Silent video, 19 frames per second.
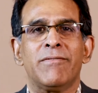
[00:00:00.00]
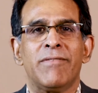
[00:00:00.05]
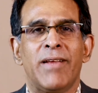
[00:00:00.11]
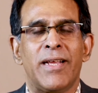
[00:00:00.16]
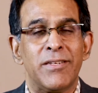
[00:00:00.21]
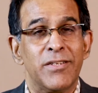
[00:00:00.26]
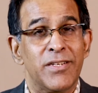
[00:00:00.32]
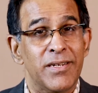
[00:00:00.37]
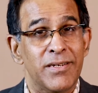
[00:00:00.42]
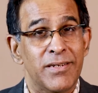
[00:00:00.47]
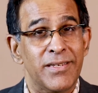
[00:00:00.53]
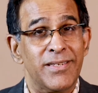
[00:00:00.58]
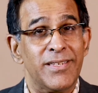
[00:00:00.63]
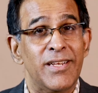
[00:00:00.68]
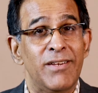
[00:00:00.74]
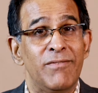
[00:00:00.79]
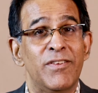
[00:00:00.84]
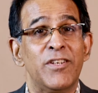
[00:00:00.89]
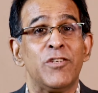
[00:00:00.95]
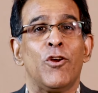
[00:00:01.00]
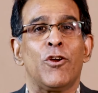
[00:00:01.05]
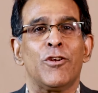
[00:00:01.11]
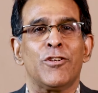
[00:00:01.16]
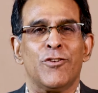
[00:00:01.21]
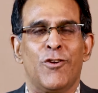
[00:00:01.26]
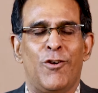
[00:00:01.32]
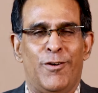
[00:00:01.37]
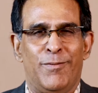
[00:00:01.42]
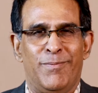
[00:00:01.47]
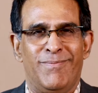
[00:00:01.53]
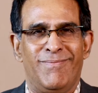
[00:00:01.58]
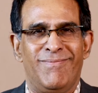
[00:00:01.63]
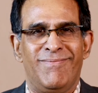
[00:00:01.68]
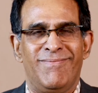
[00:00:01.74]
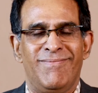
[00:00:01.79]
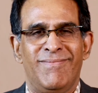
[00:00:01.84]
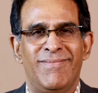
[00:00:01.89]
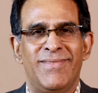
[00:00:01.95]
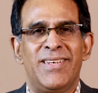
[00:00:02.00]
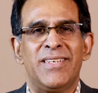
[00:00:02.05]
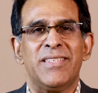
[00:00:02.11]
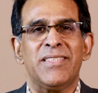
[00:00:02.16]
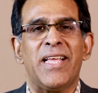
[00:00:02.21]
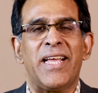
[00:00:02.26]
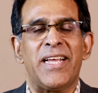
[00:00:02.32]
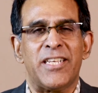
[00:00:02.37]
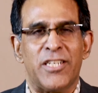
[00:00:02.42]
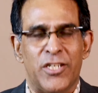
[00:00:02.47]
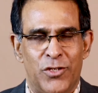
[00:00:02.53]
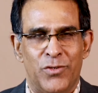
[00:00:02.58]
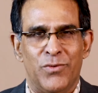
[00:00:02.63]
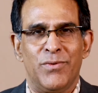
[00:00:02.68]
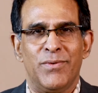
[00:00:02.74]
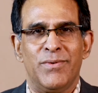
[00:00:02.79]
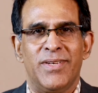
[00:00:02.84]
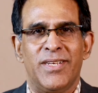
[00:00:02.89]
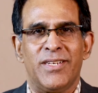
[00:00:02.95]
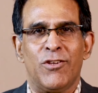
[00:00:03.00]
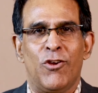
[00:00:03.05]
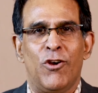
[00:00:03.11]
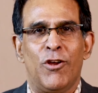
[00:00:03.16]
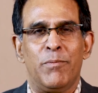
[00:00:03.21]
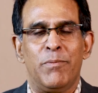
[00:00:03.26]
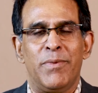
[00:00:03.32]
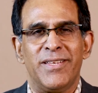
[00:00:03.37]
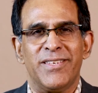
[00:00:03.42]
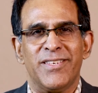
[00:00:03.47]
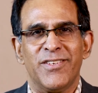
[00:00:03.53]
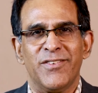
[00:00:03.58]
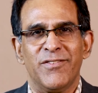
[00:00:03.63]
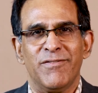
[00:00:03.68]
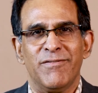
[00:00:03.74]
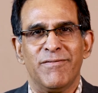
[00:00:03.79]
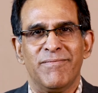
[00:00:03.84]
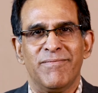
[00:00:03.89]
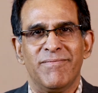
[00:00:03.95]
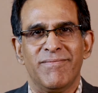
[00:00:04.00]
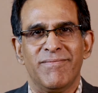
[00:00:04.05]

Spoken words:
ranjandesilva.com. Thank you. God bless you.